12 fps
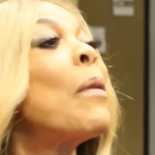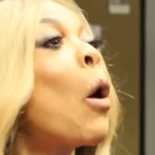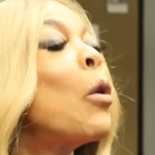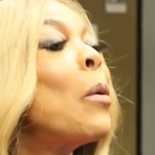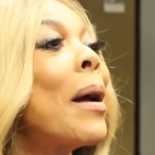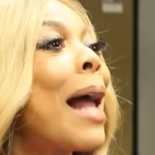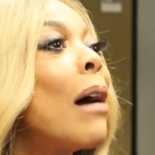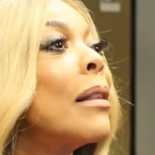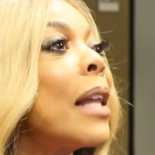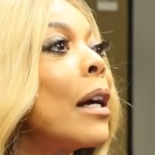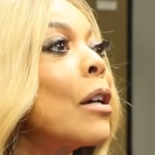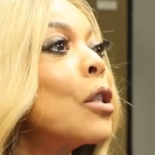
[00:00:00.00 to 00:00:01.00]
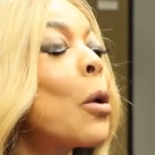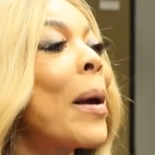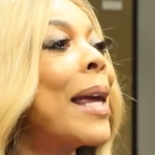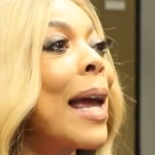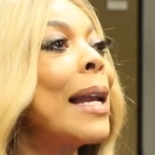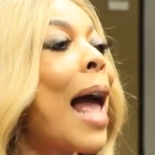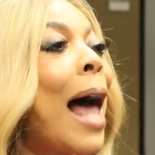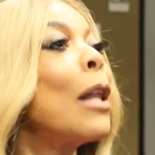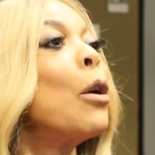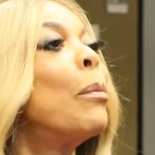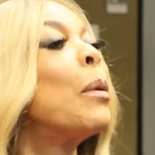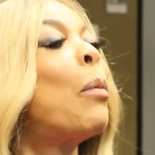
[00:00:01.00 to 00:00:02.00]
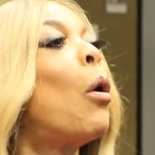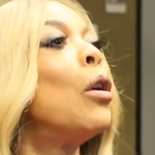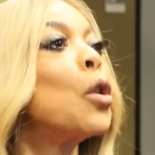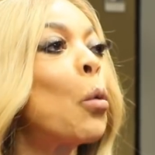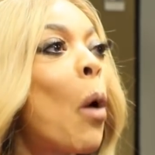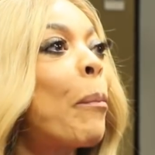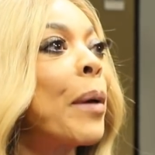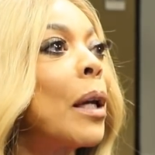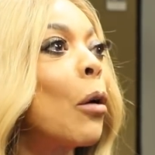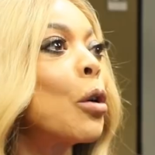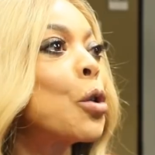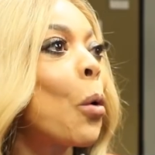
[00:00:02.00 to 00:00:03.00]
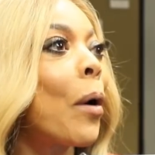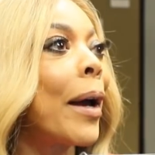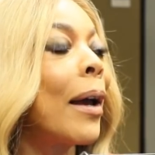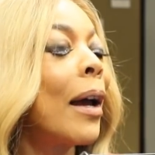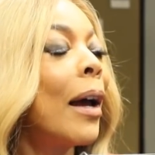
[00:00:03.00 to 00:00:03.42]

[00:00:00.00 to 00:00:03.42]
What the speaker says: I'm the only one out there, so I can't alley-oop the ball to Whoopi or Joy.